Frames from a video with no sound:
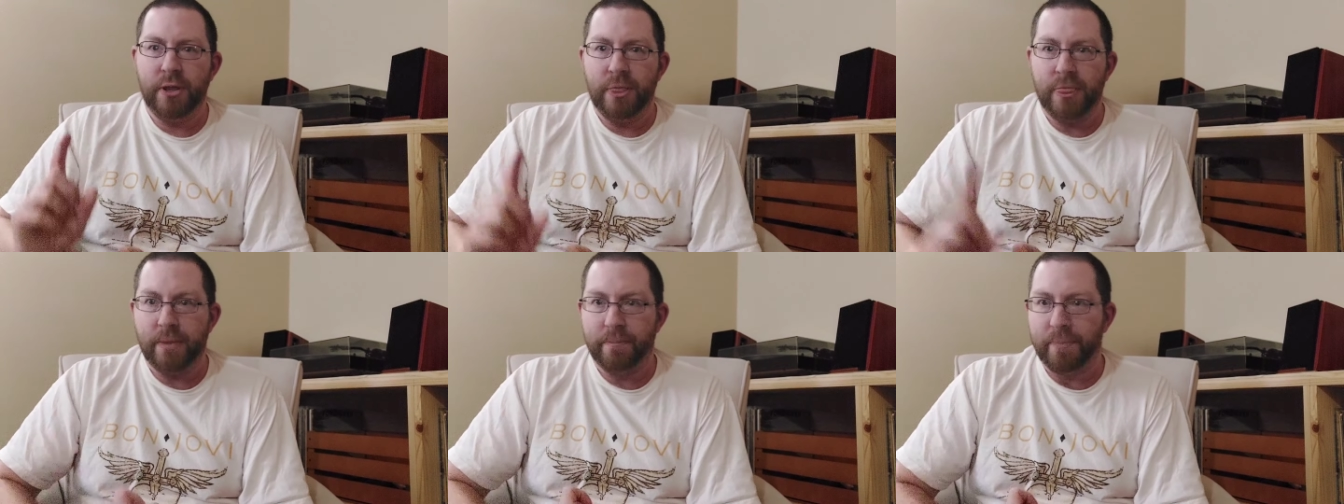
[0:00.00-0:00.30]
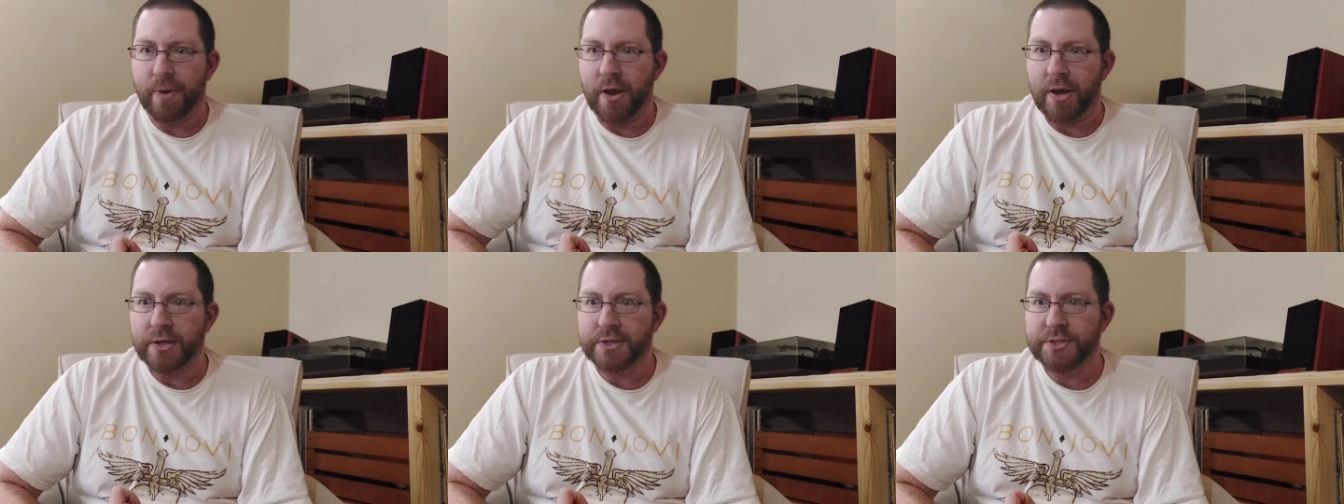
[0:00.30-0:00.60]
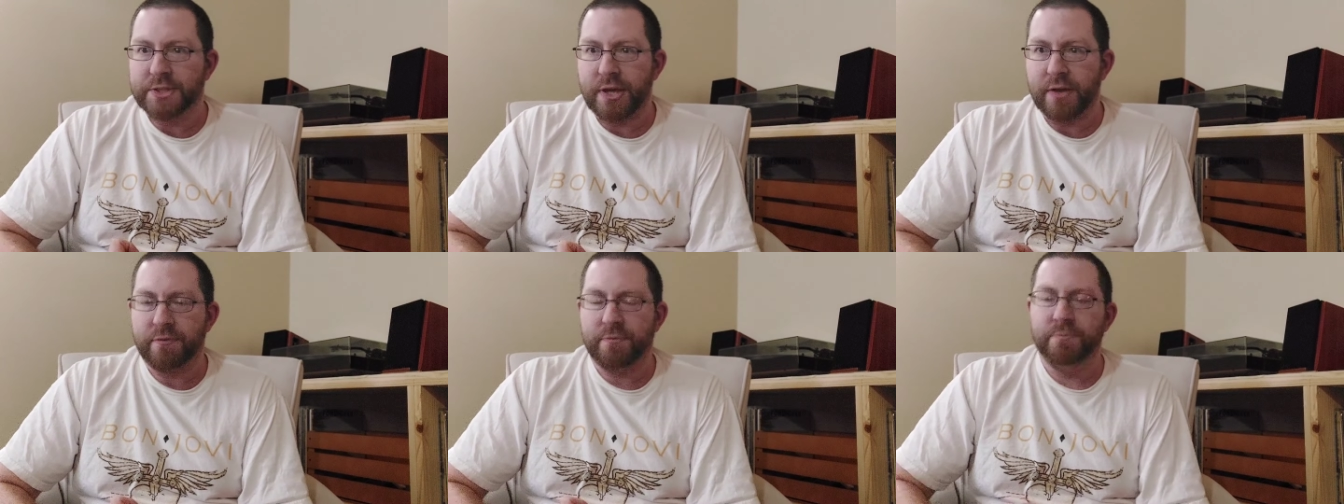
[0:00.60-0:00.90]
the box
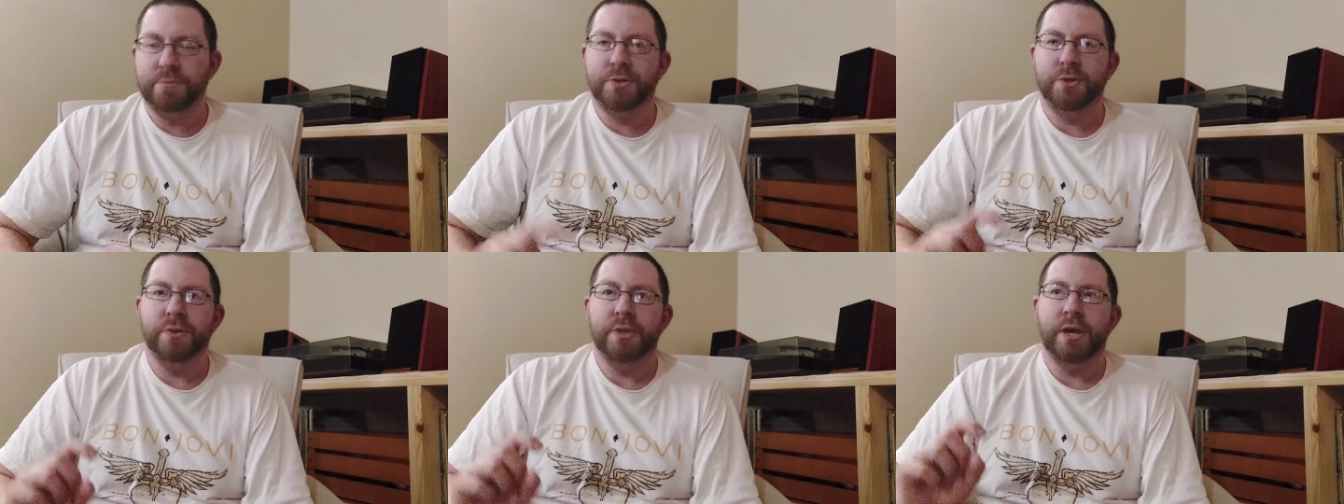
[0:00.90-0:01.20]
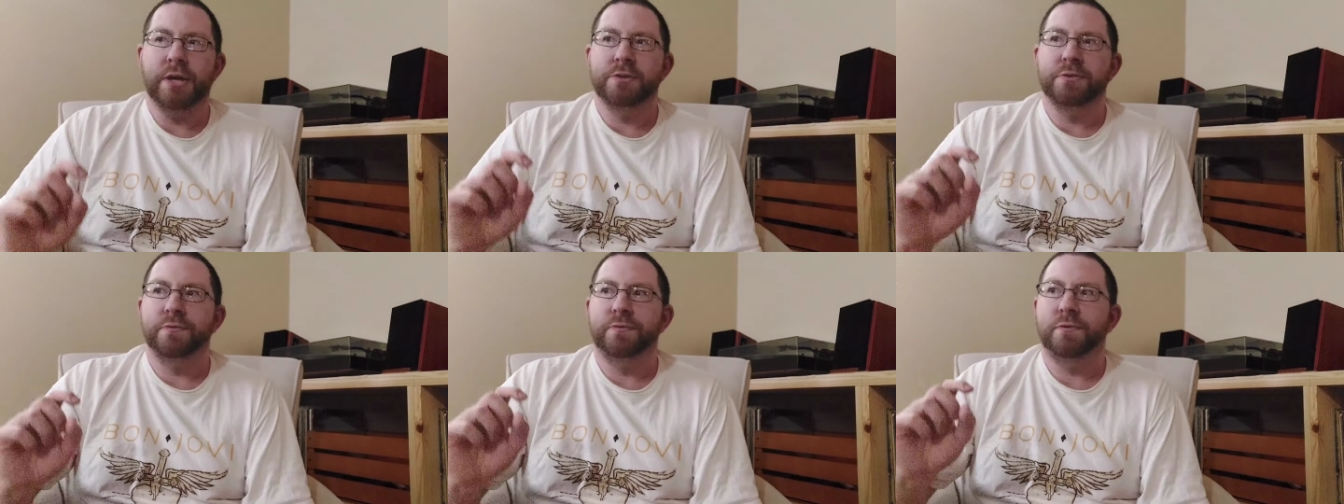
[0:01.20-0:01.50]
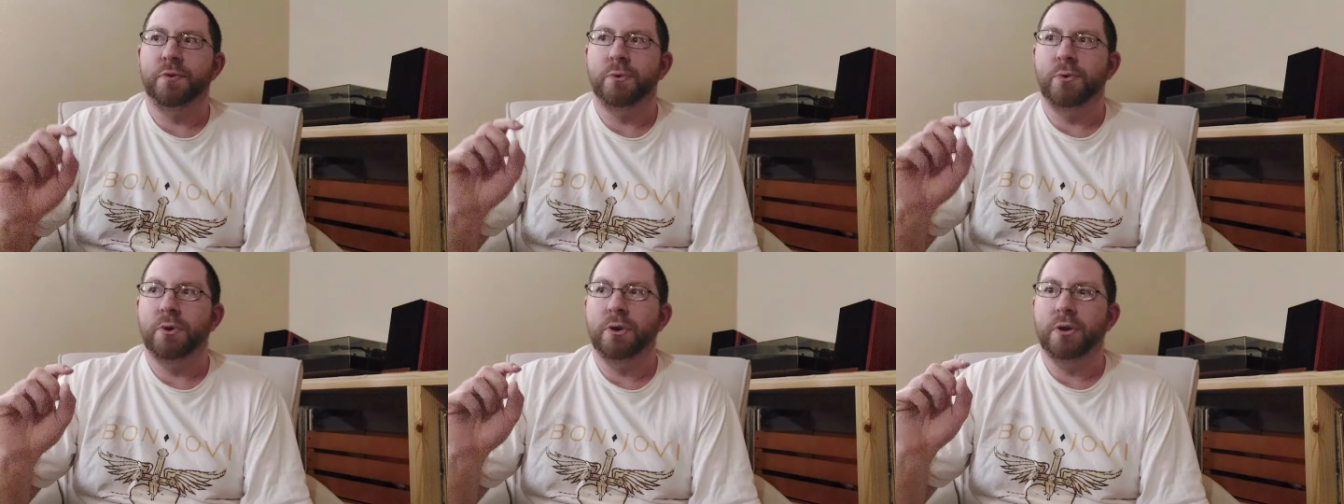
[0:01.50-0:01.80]
set from
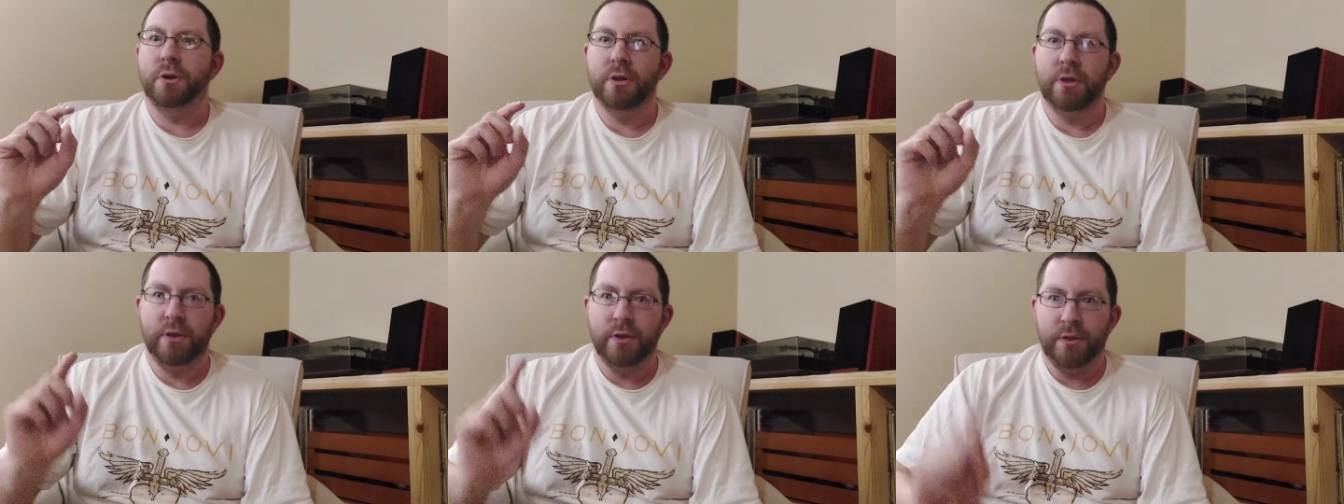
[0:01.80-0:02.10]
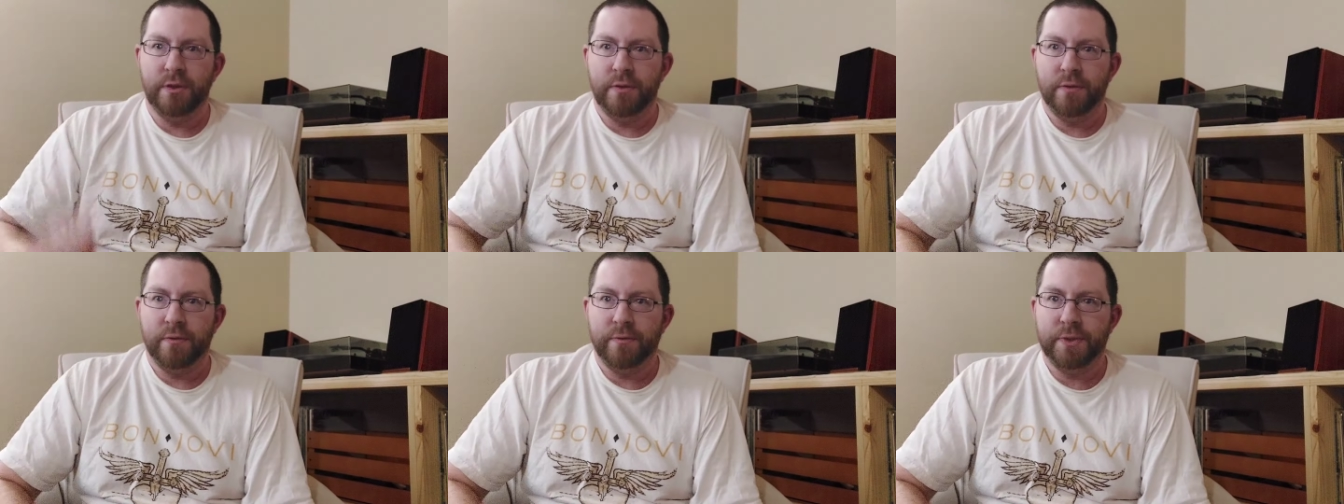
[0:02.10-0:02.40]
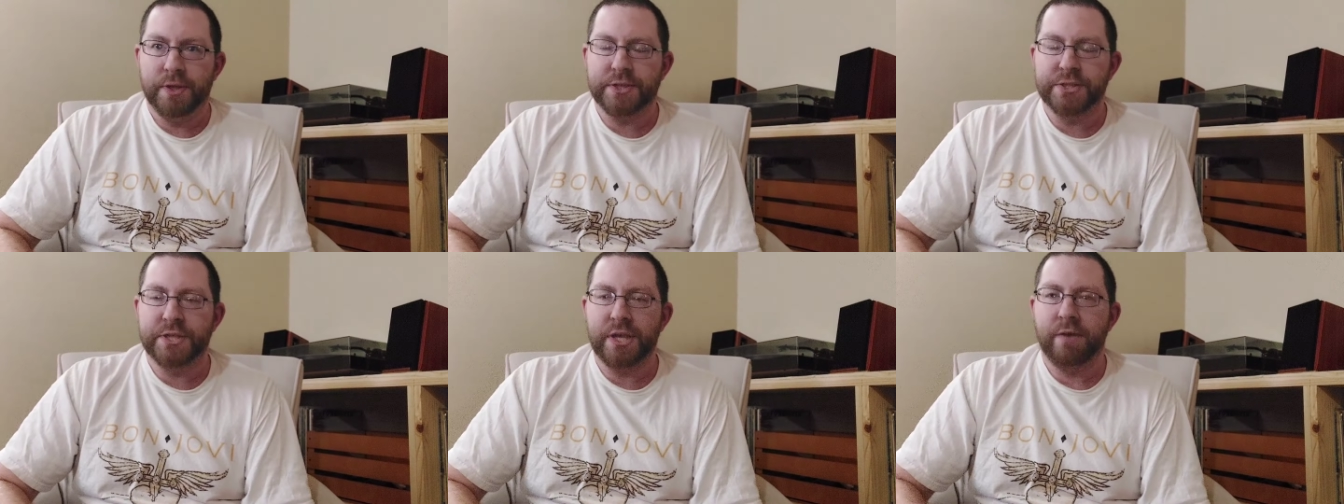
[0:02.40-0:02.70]
2004,
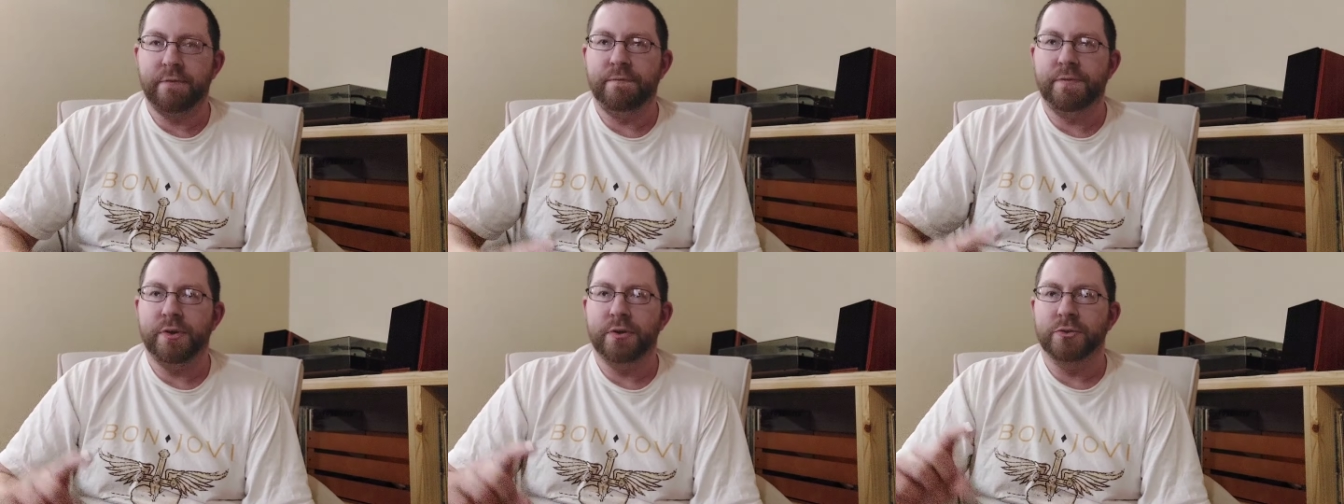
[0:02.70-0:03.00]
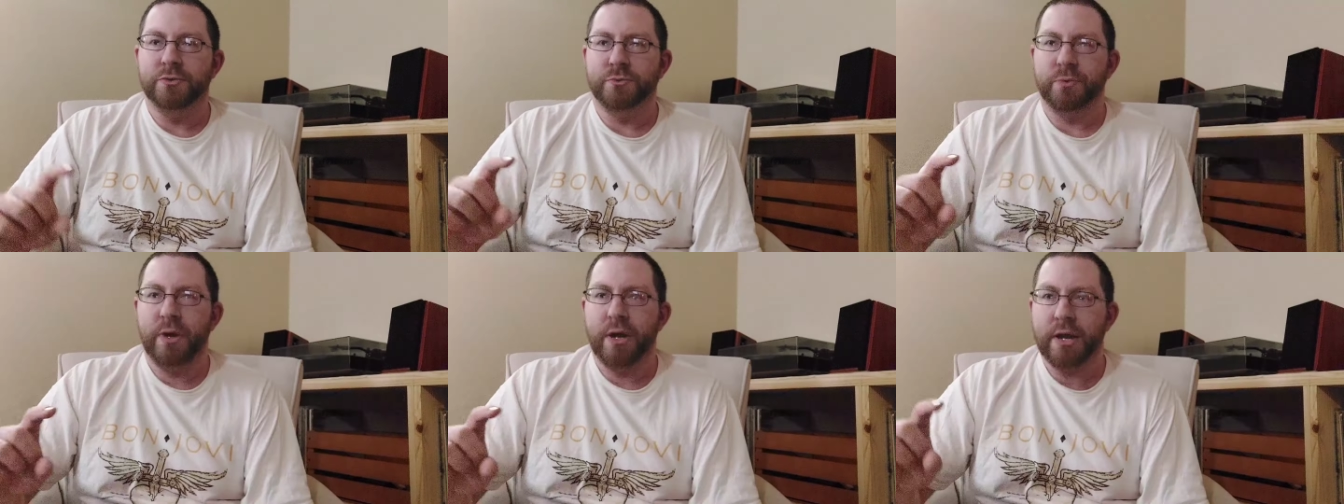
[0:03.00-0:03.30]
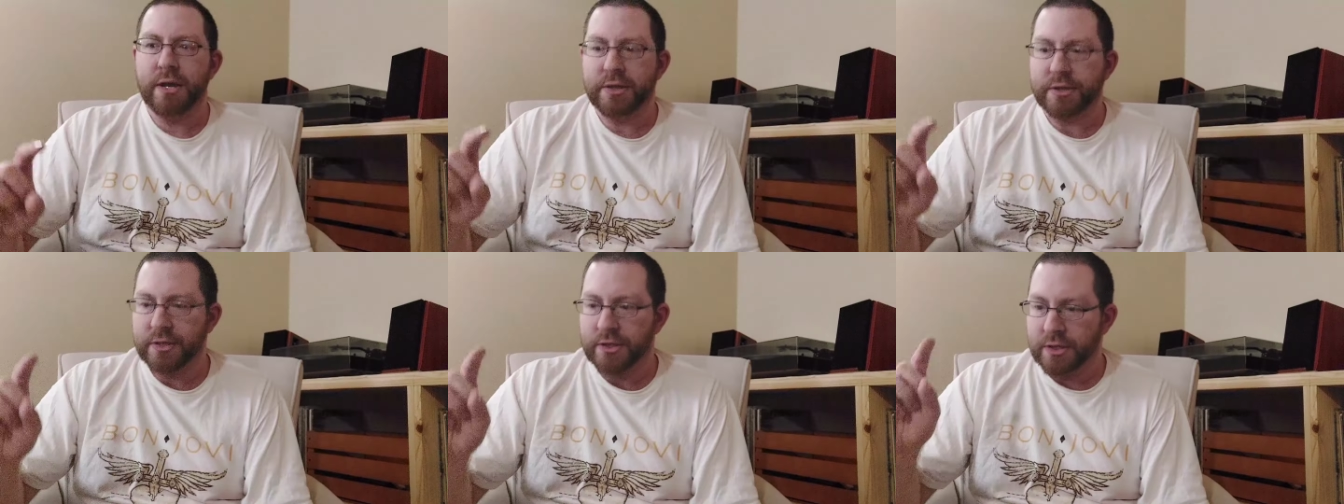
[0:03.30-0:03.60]
This Left Feels
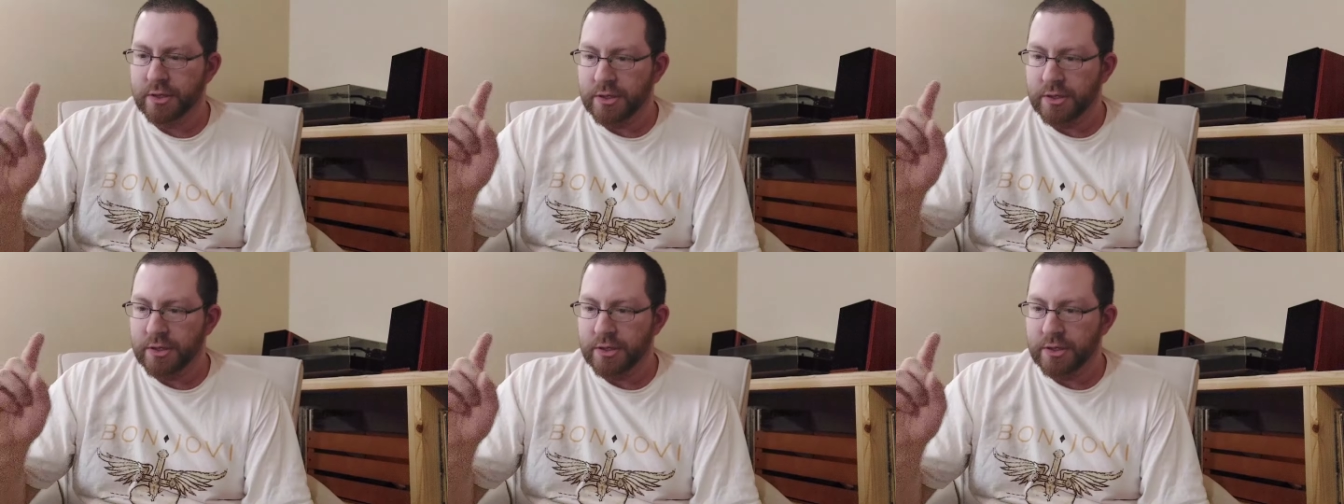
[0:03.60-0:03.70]
Right,